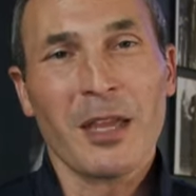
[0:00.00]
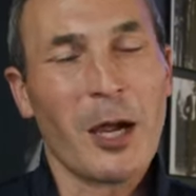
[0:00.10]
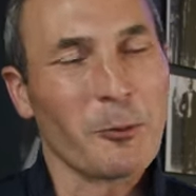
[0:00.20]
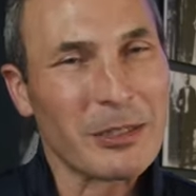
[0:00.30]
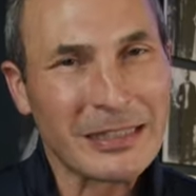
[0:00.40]
a
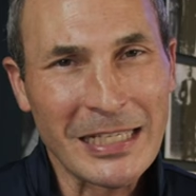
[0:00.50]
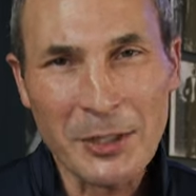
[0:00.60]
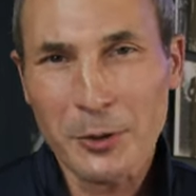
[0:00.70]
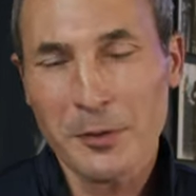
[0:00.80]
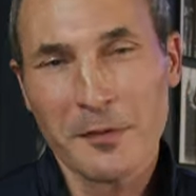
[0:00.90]

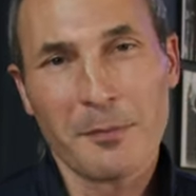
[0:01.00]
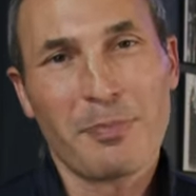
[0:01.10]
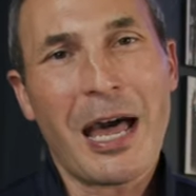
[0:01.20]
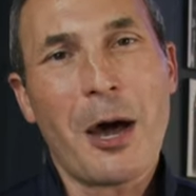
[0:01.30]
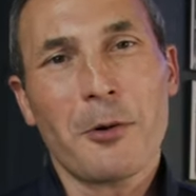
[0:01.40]
releaser of the
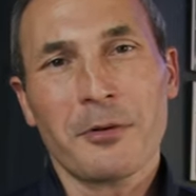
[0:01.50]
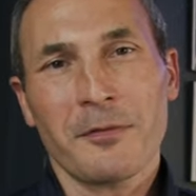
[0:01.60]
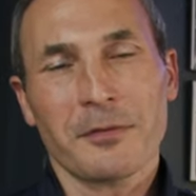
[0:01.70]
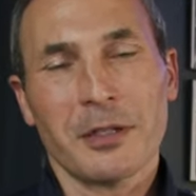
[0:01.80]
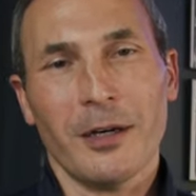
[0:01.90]
power
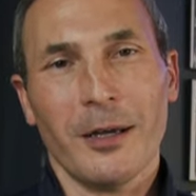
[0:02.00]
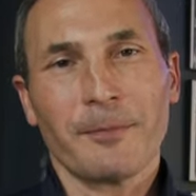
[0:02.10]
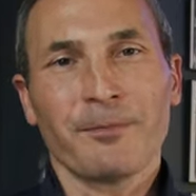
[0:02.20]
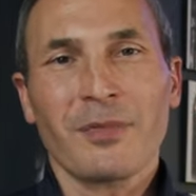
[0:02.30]
of God,